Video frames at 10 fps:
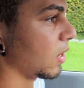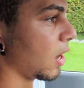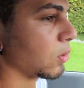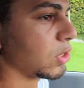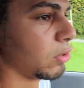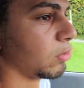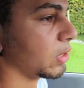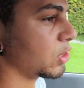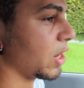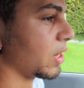I was
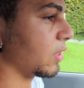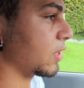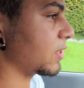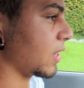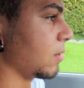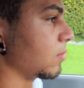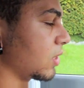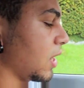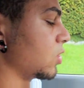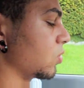literally checking the same
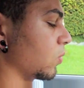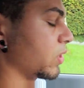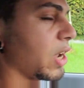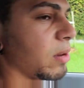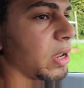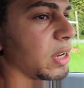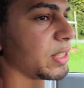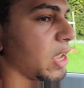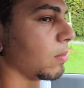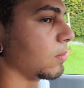schedule, which had my
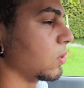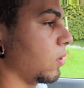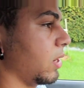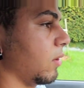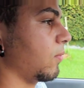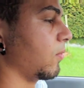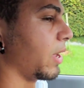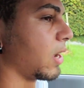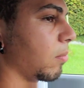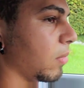exams on it
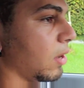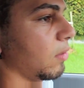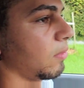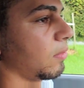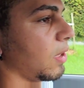for a month,